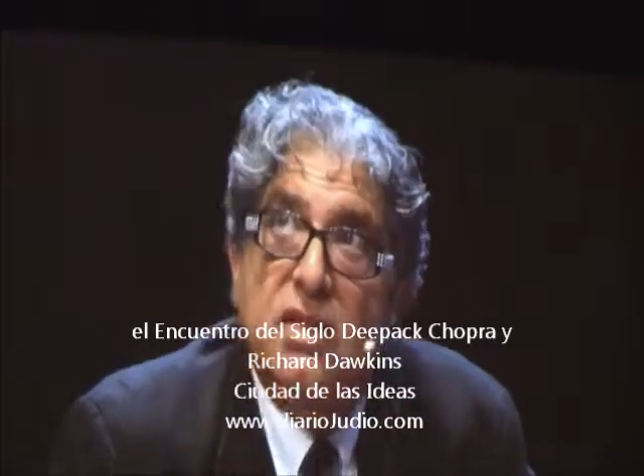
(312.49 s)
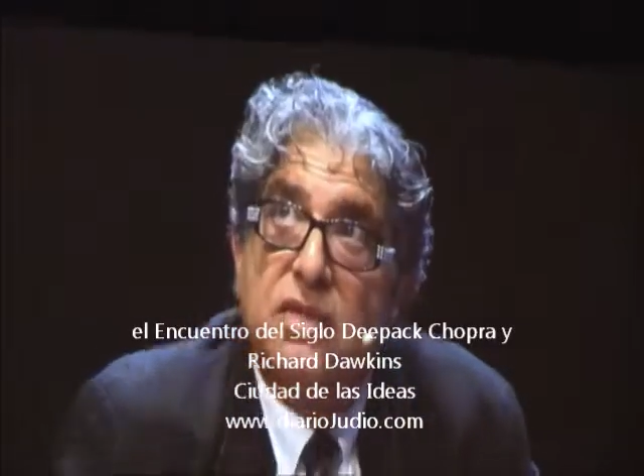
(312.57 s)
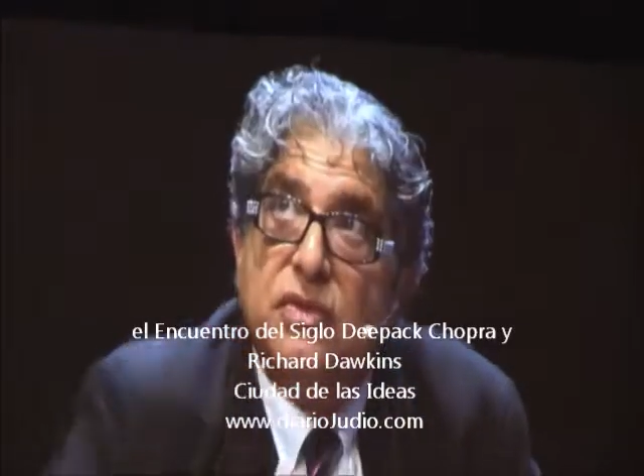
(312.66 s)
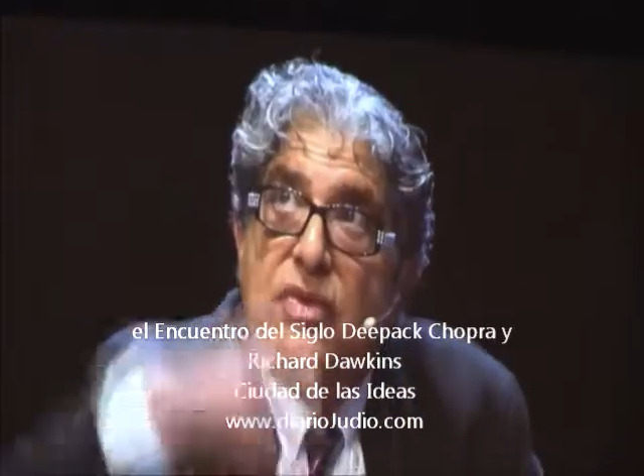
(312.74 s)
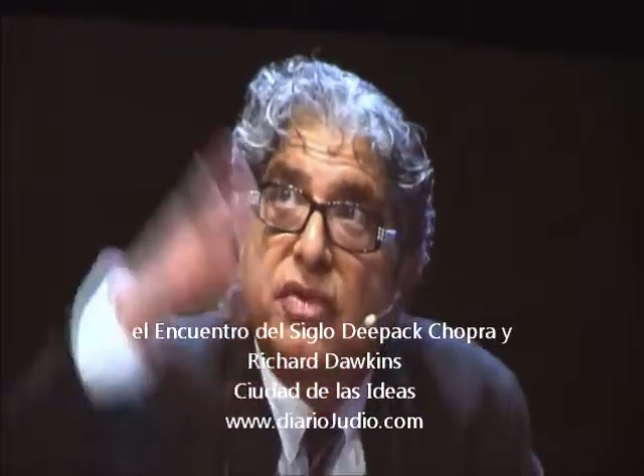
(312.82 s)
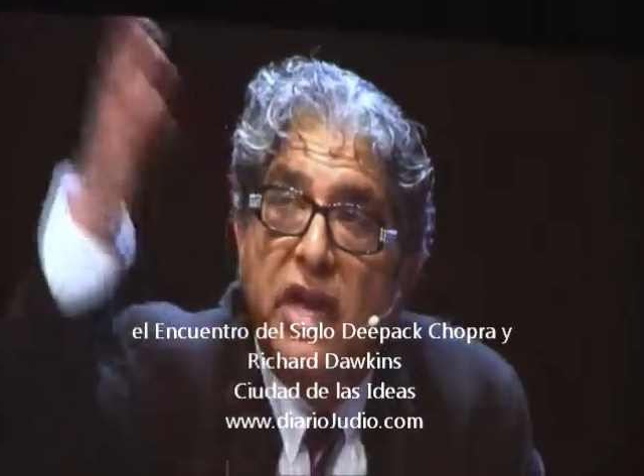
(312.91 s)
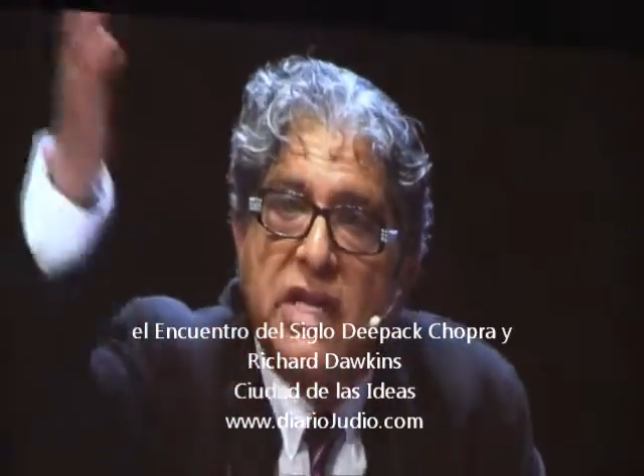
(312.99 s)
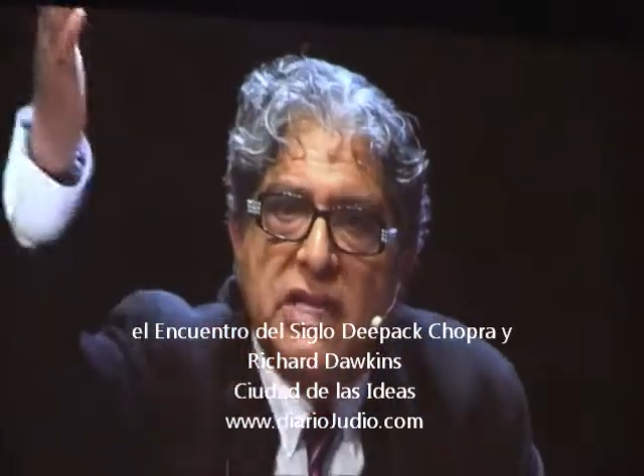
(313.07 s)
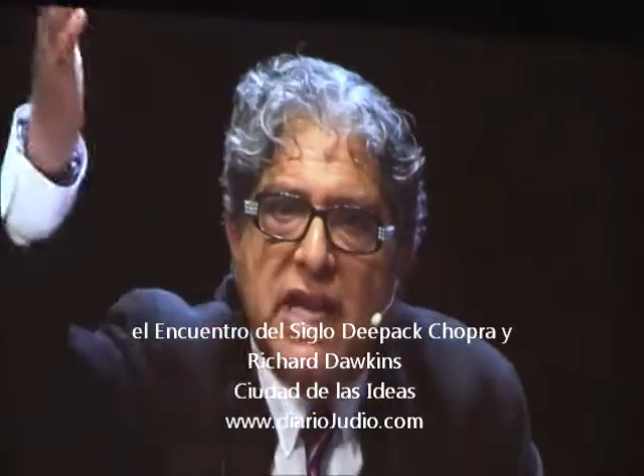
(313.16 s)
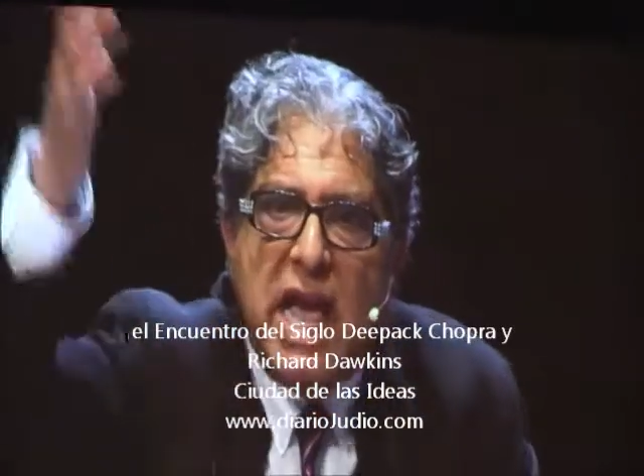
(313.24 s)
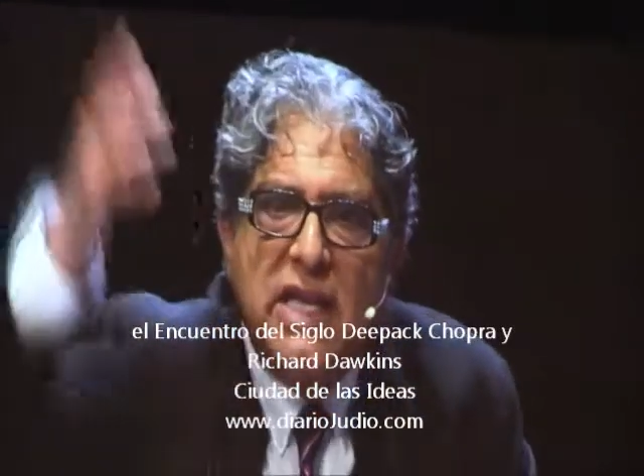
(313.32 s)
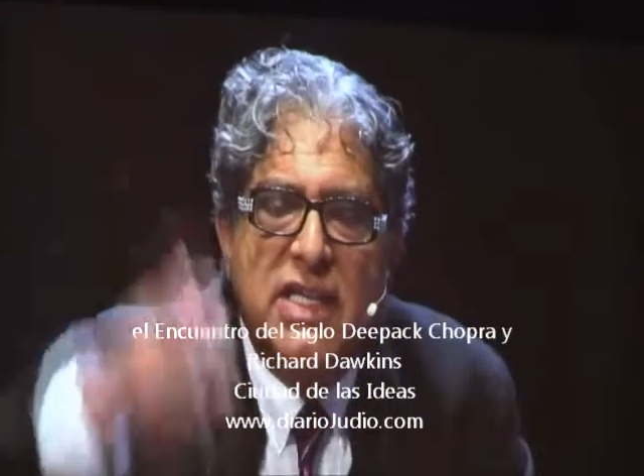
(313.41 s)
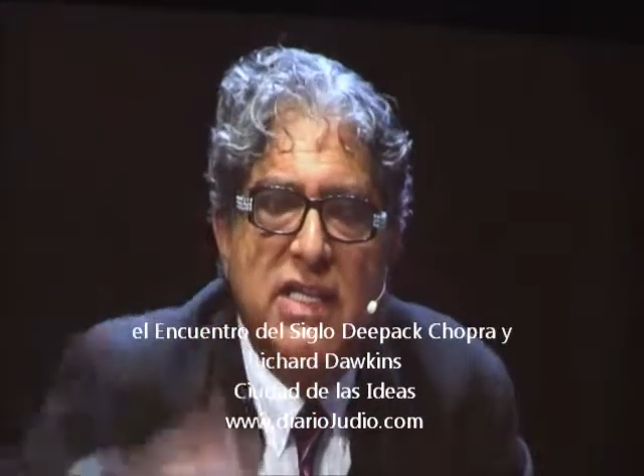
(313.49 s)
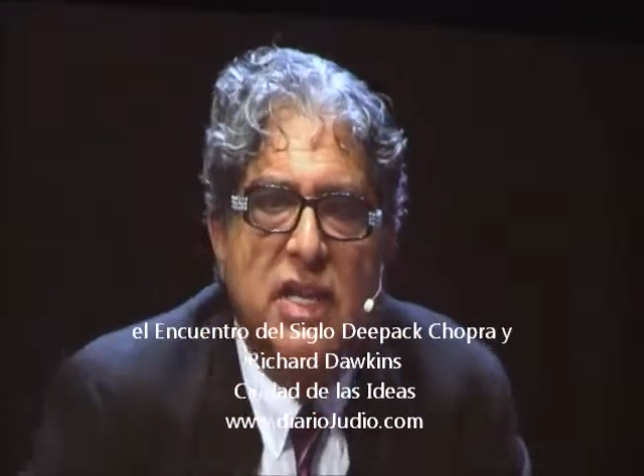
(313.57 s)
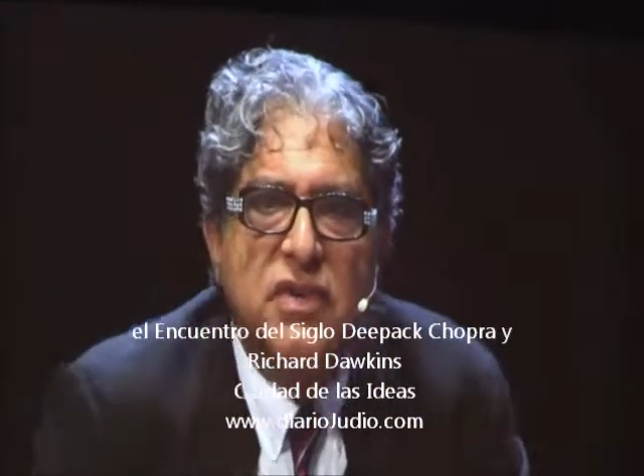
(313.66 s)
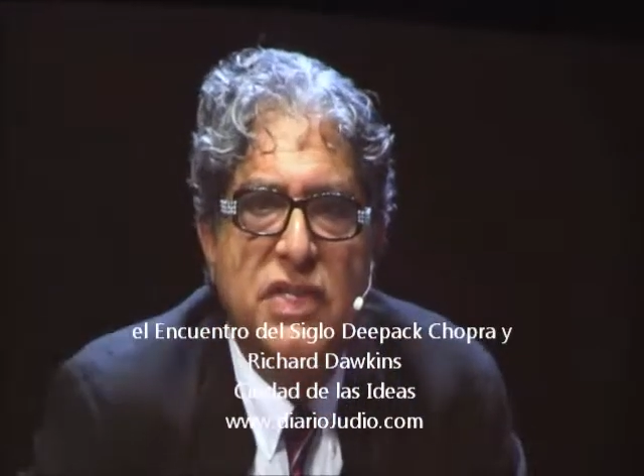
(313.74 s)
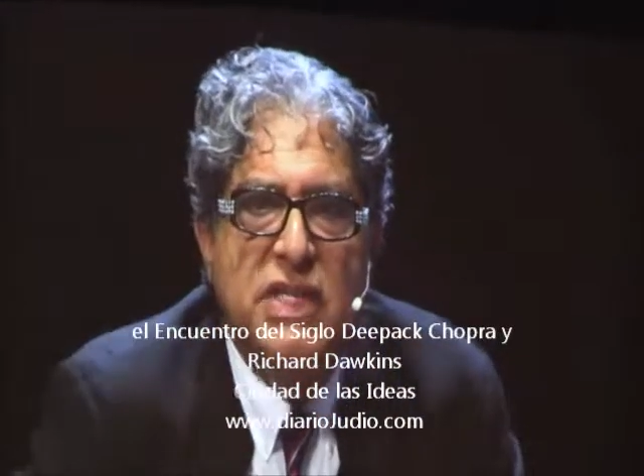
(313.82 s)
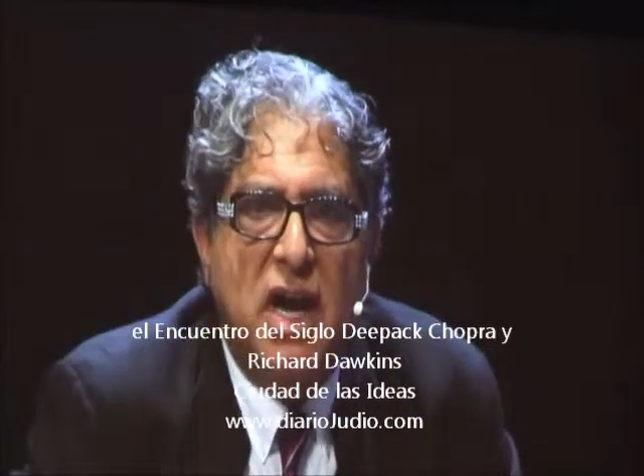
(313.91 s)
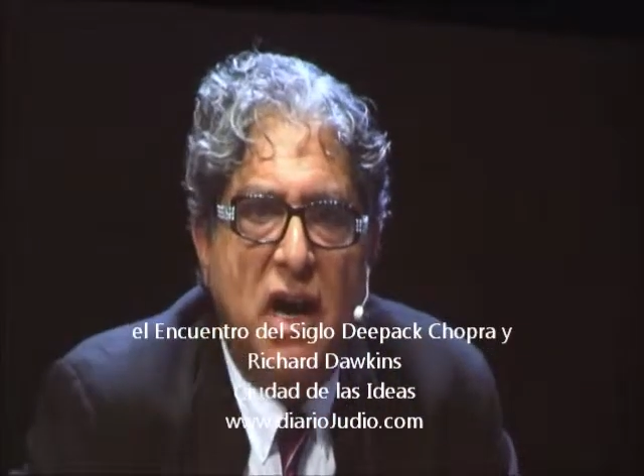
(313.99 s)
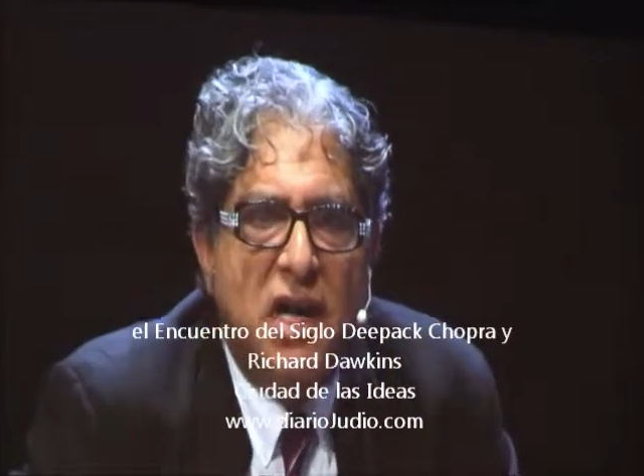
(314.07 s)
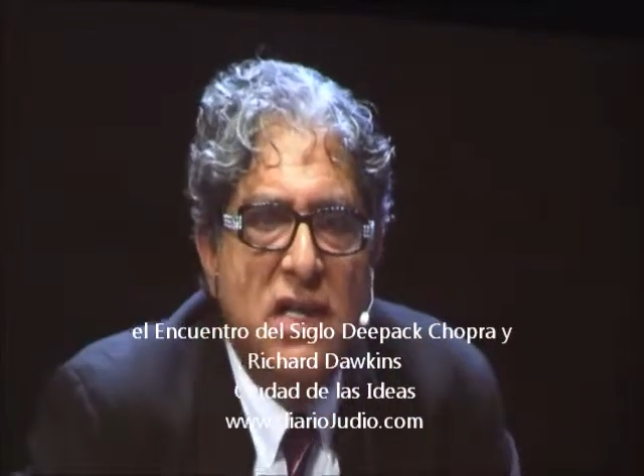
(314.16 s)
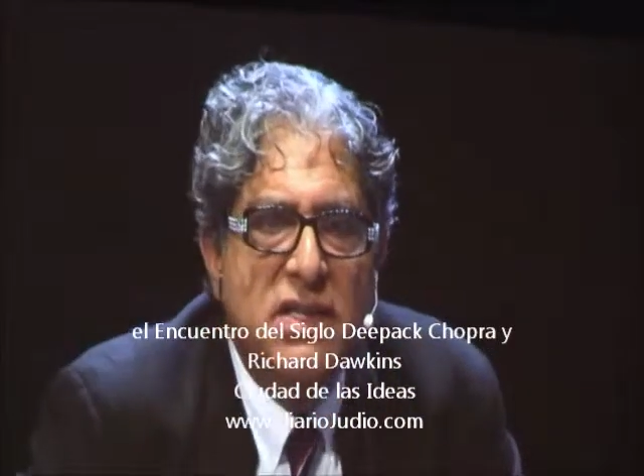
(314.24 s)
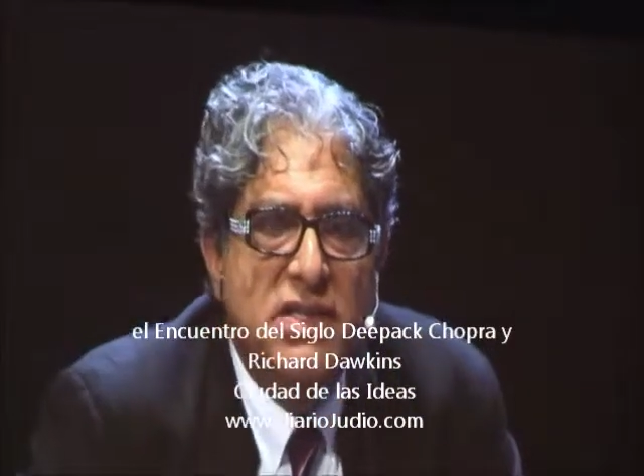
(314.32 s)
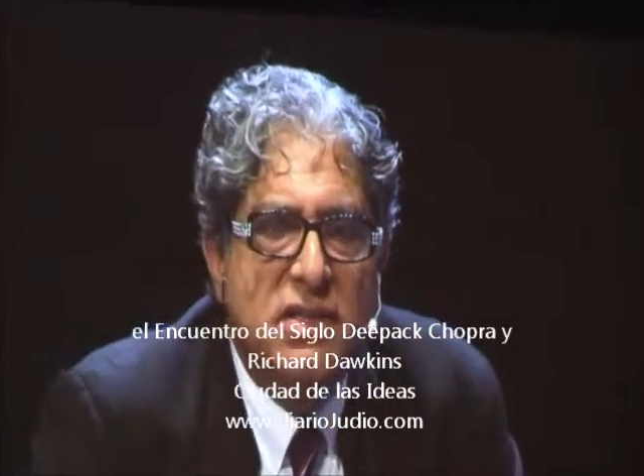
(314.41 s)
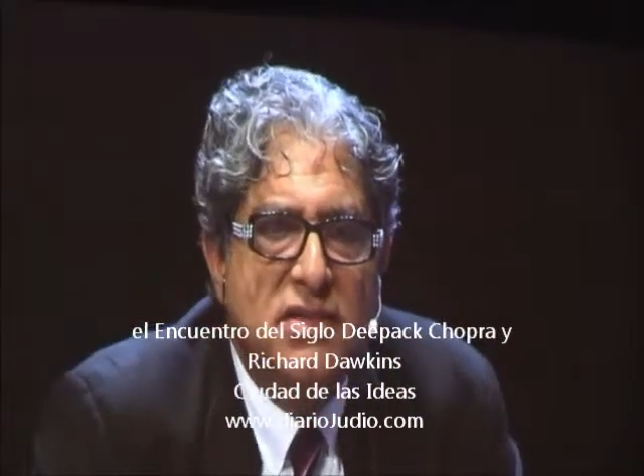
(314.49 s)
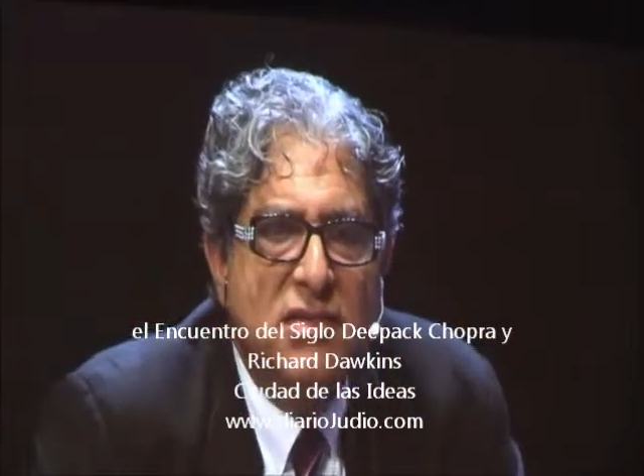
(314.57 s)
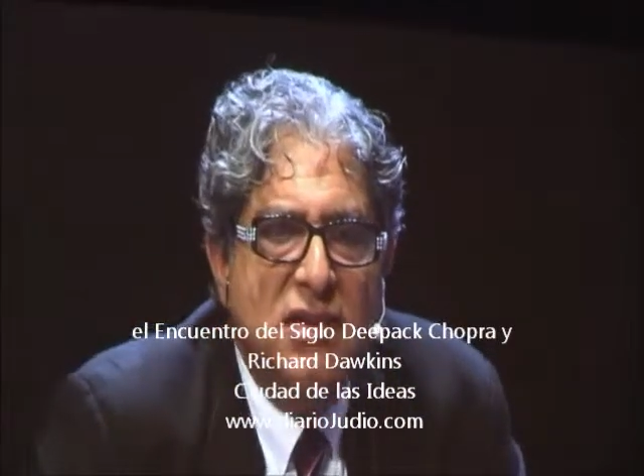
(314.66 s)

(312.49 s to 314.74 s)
to create a galaxy of stars